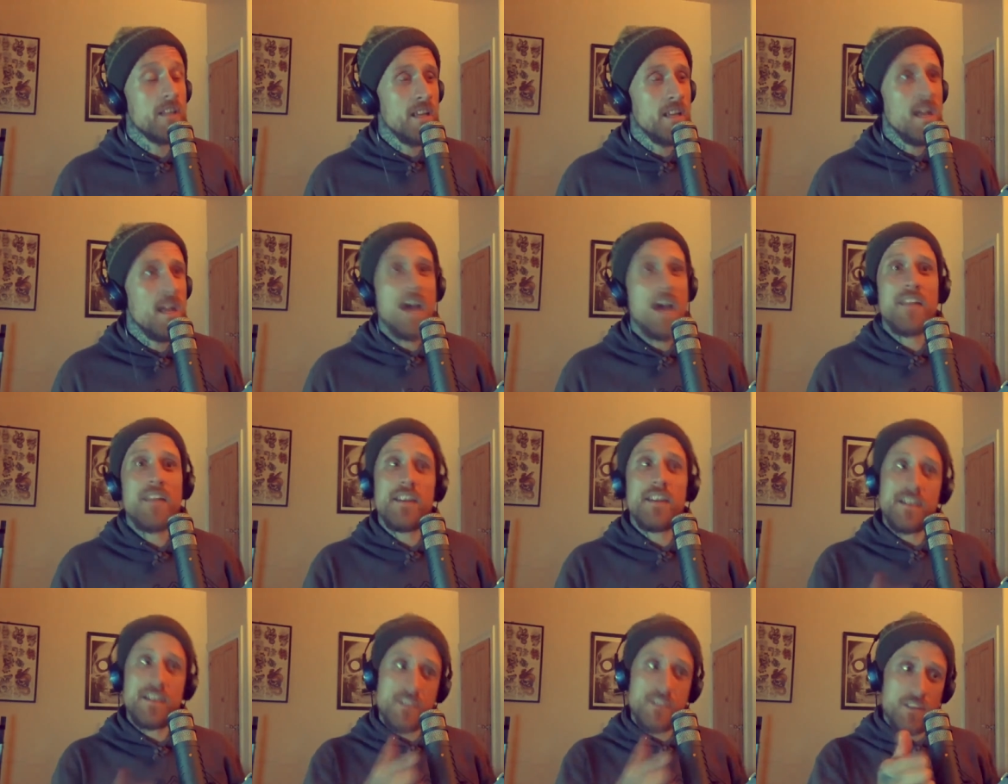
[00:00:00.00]

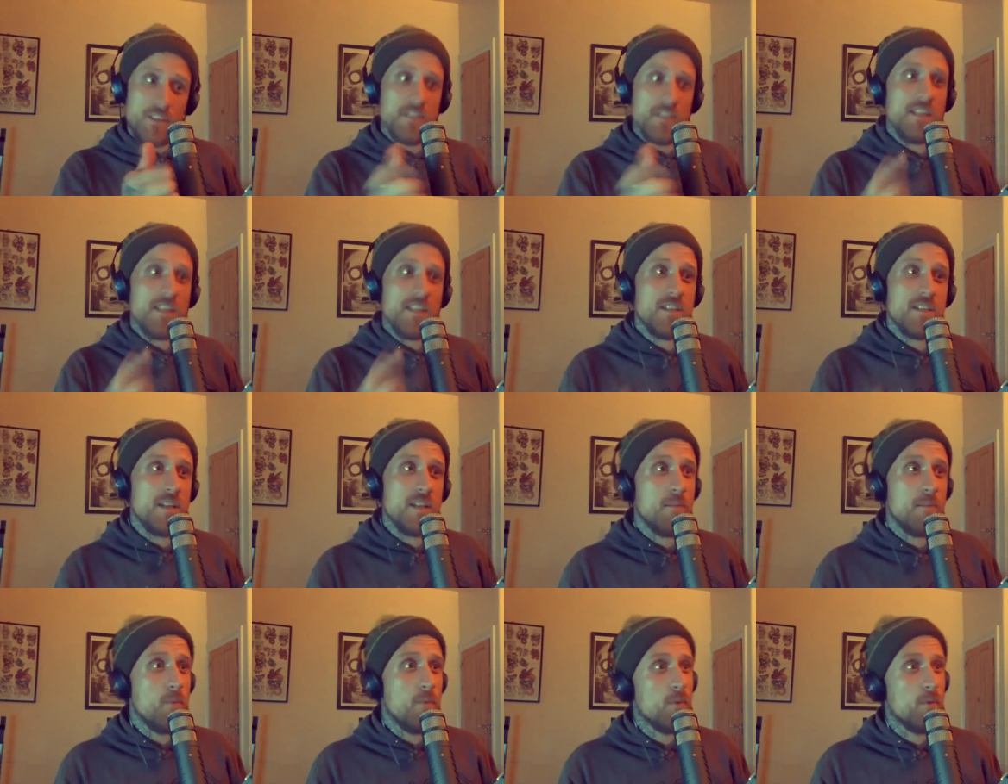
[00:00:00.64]
And then he's done this
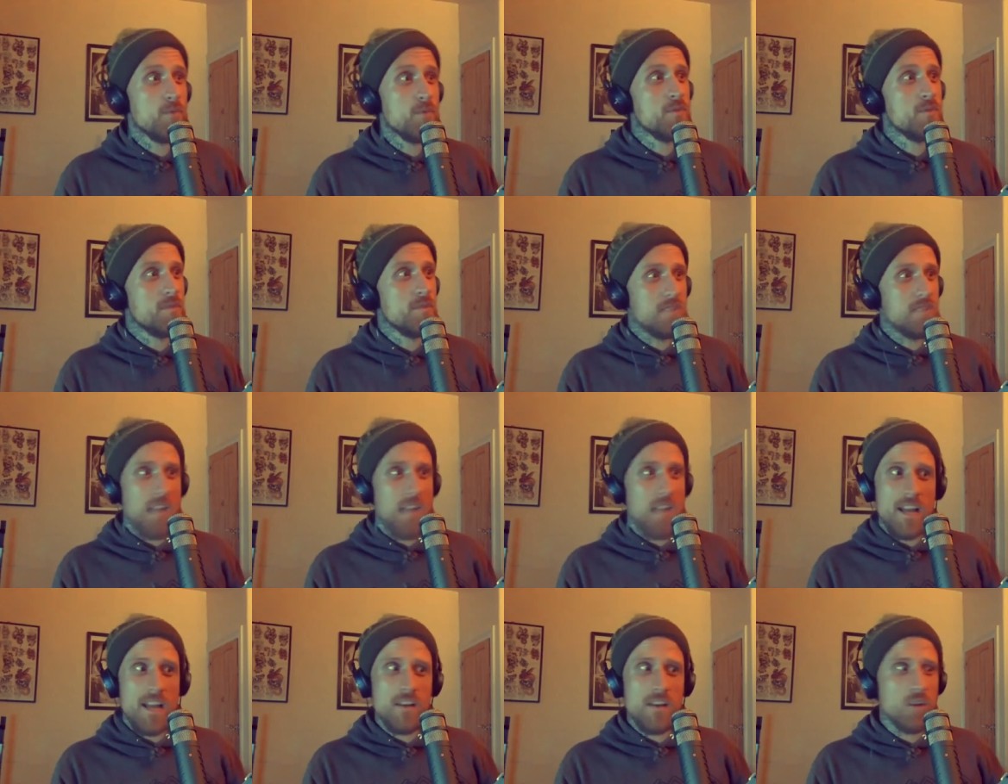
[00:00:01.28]
that most
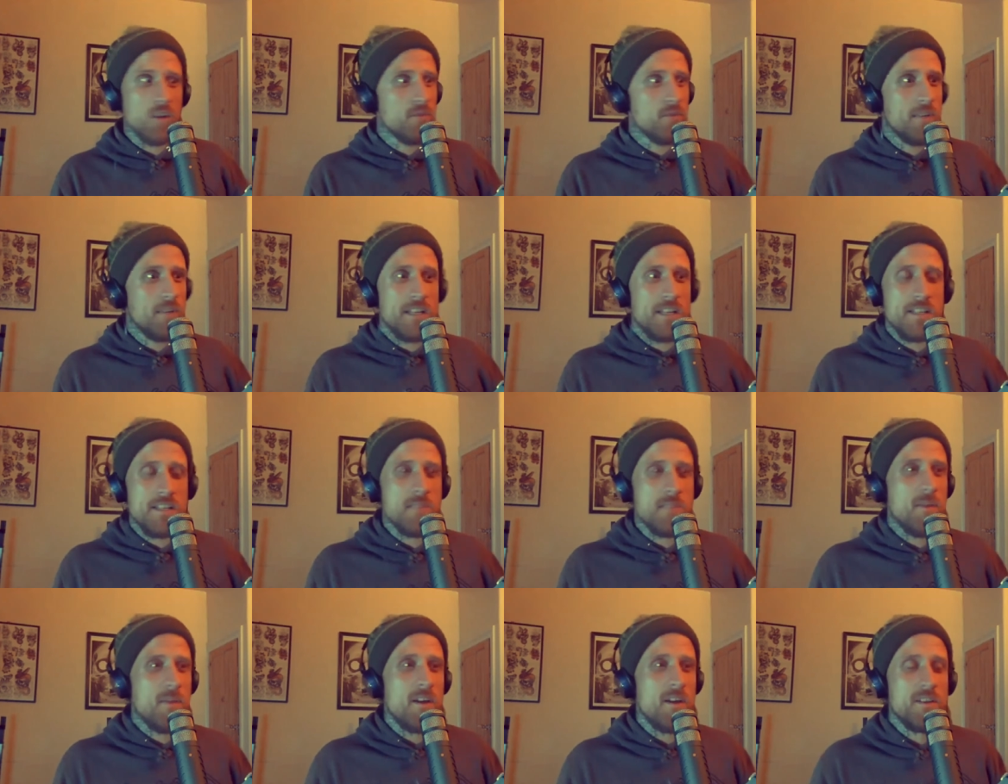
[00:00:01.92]
like color
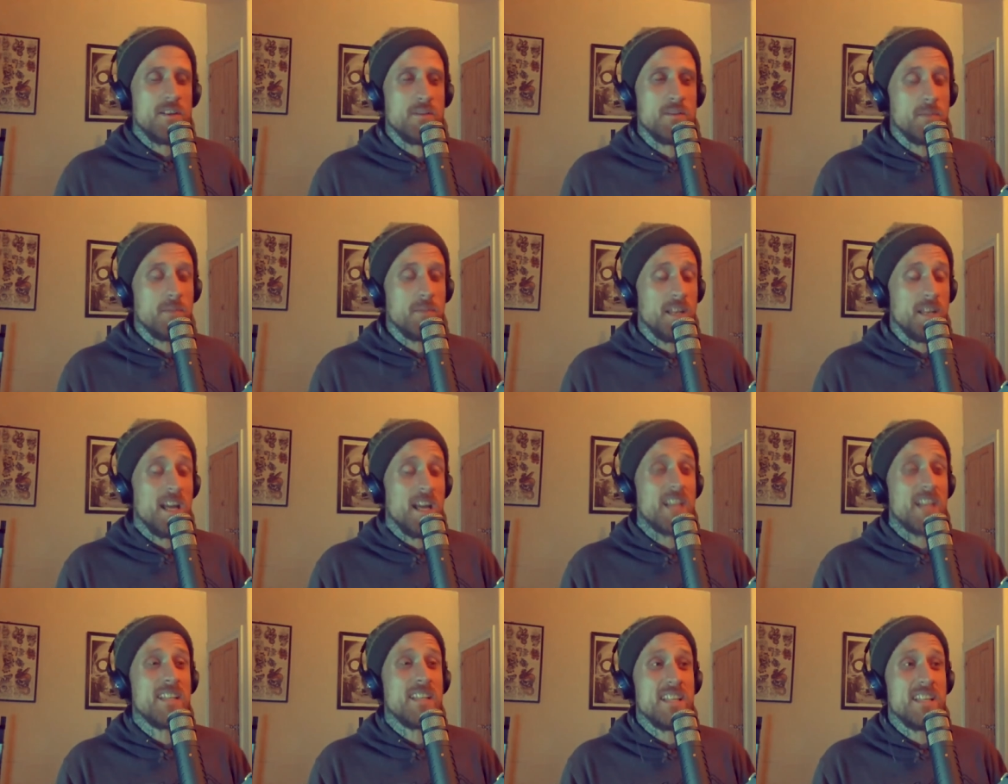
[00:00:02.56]
realism artists will be
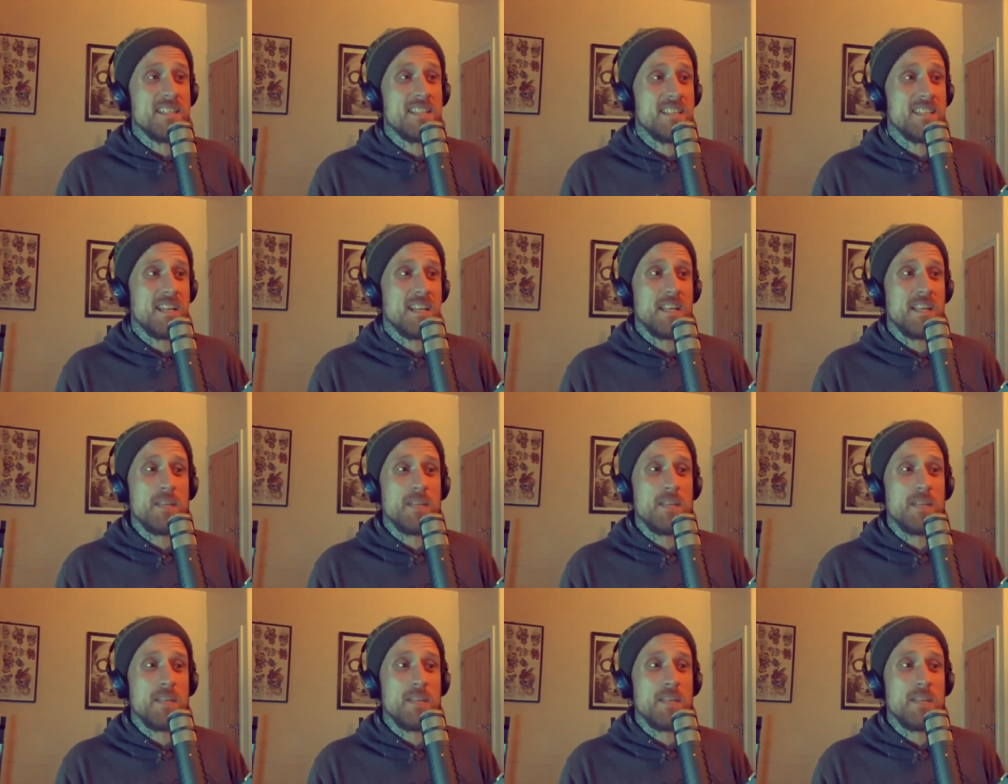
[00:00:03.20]
like, that's sick.